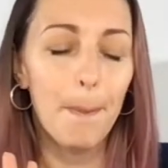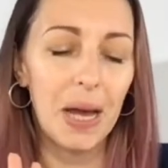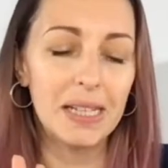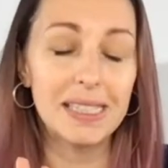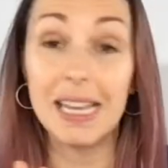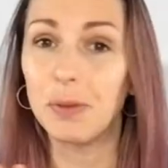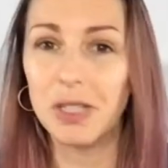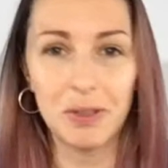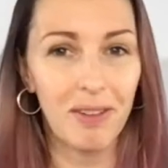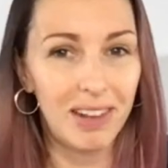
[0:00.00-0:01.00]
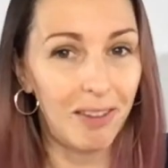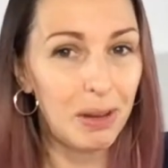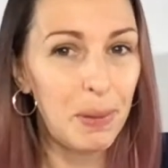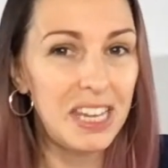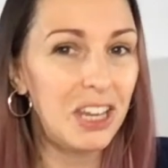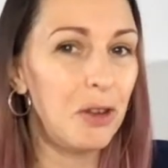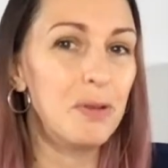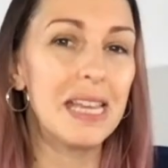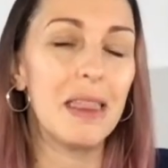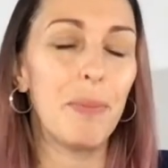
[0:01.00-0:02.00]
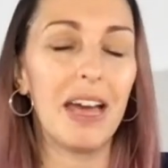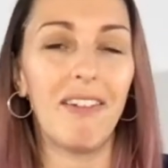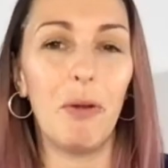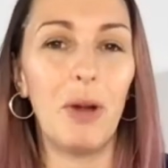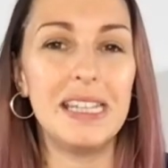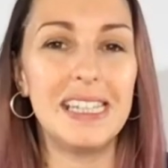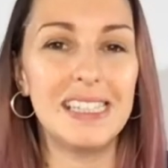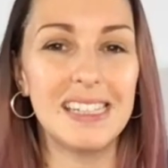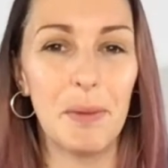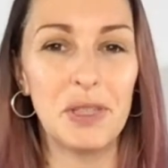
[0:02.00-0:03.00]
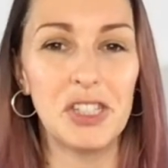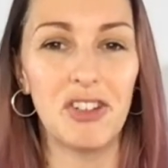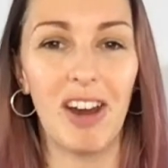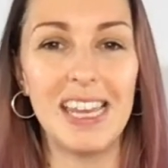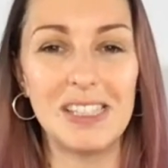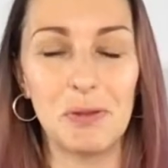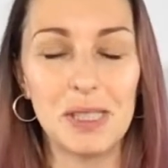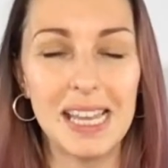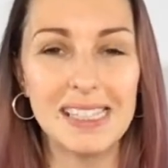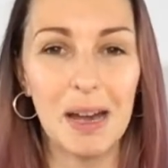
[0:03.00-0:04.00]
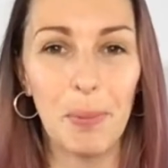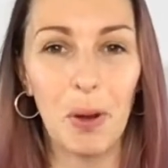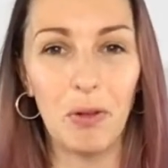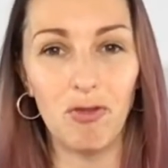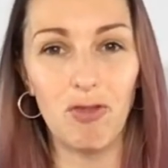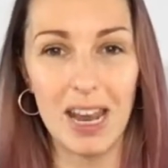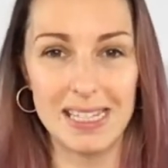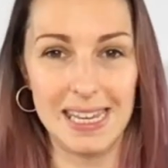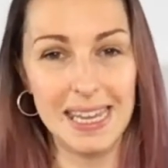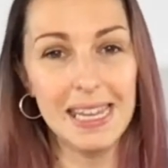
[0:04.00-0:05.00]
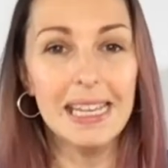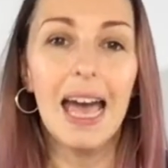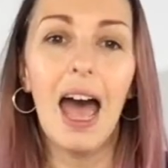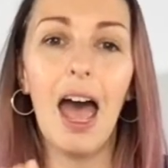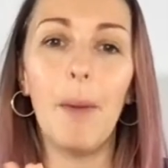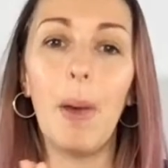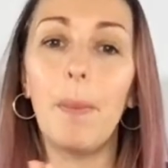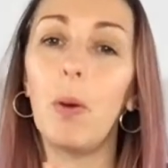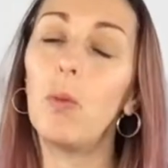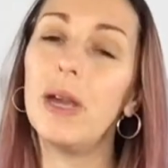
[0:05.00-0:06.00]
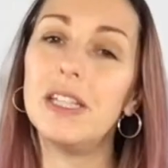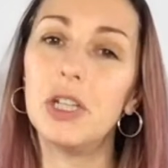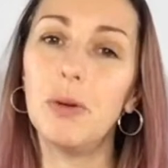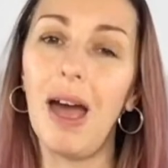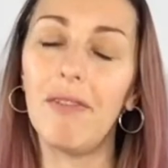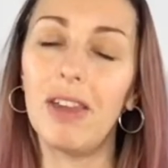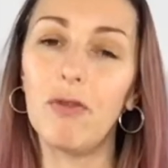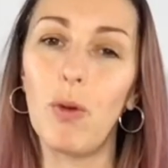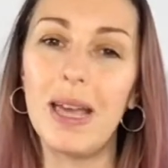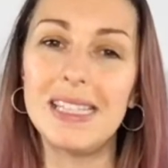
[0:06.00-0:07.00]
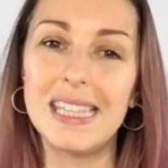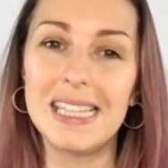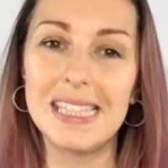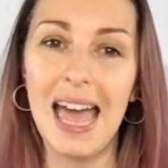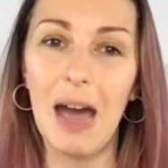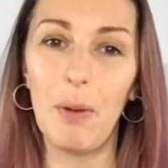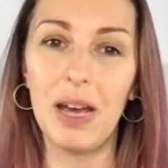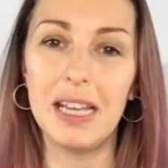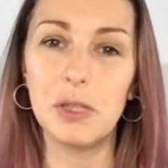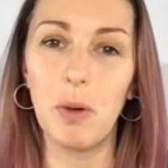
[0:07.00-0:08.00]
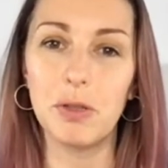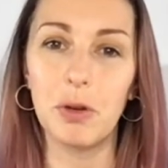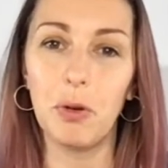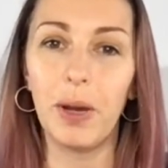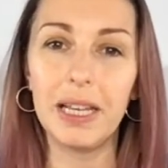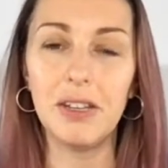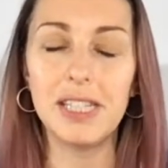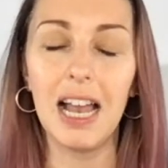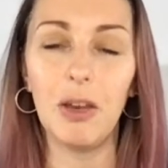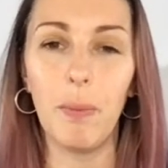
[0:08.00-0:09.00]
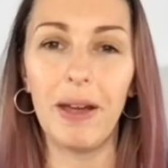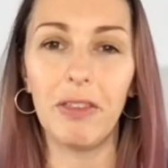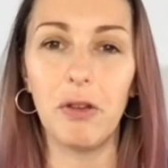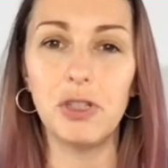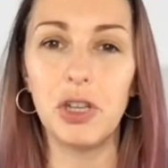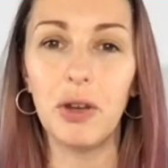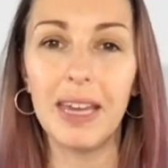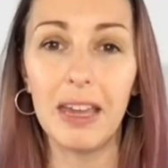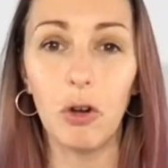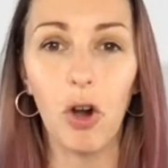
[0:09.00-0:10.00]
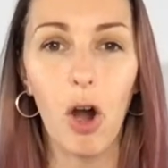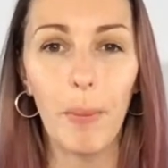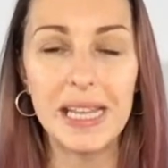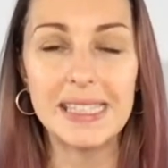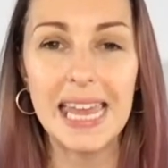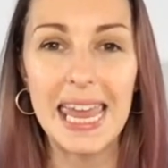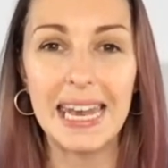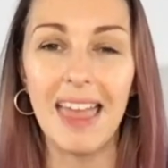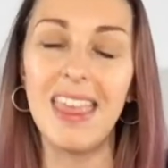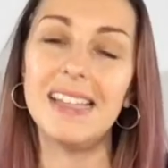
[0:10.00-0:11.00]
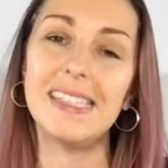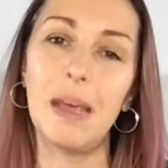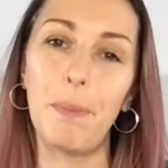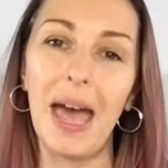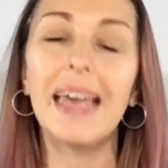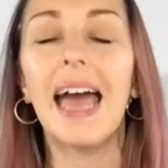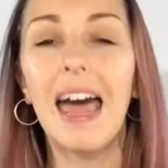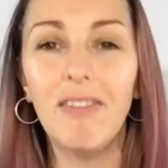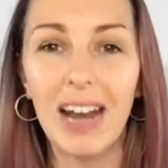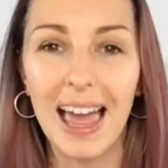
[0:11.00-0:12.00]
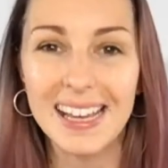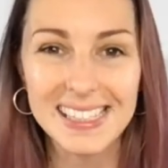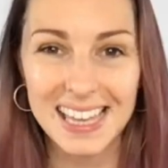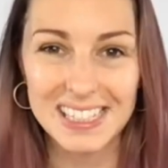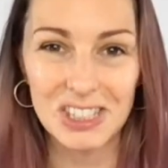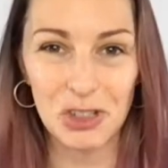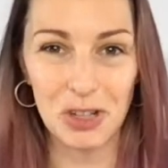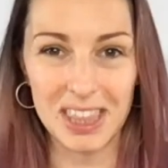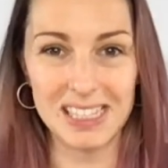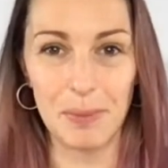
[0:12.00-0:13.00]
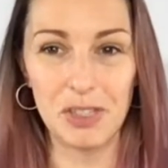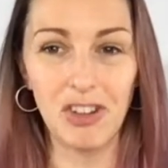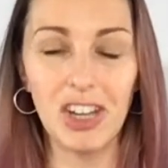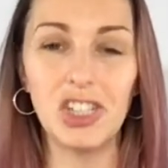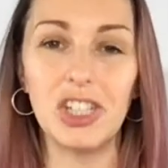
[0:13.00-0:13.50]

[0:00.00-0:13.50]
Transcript: but yes, we do have the lovely Pete Hughes in the background waiting to demonstrate. He's all set up and ready, um, but we do have giveaways this hour as well, so I'll quickly tell you about those so you can get your comments in and then sit back and relax and enjoy the demonstration.